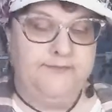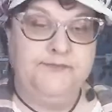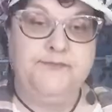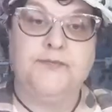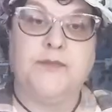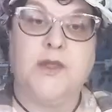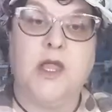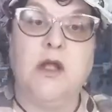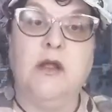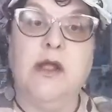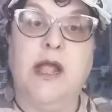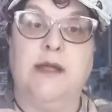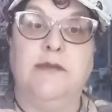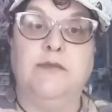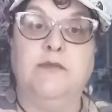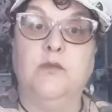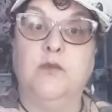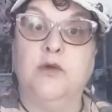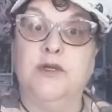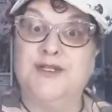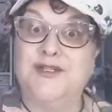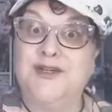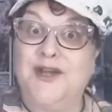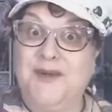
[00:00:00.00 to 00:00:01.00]
Okay,
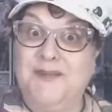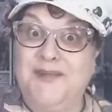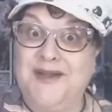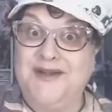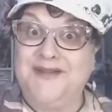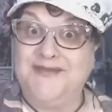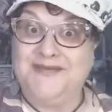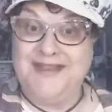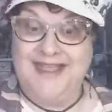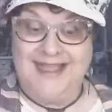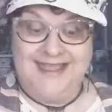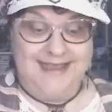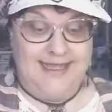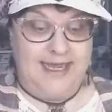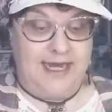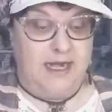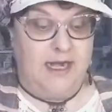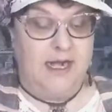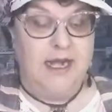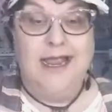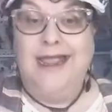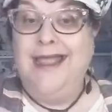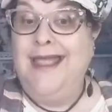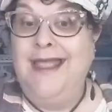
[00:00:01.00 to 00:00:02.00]
we'll do our butterfly
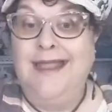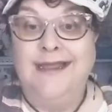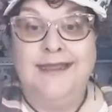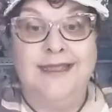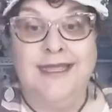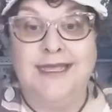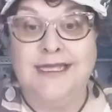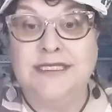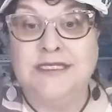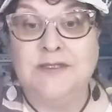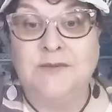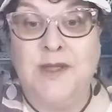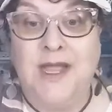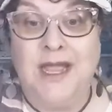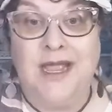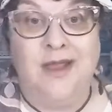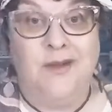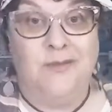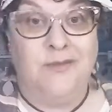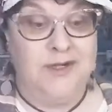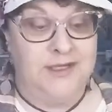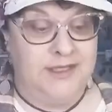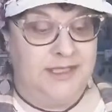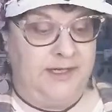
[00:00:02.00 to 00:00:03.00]
there. Guess
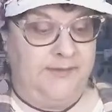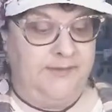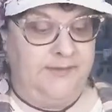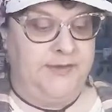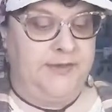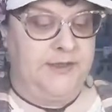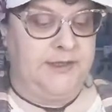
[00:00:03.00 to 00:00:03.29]
what? We're done with our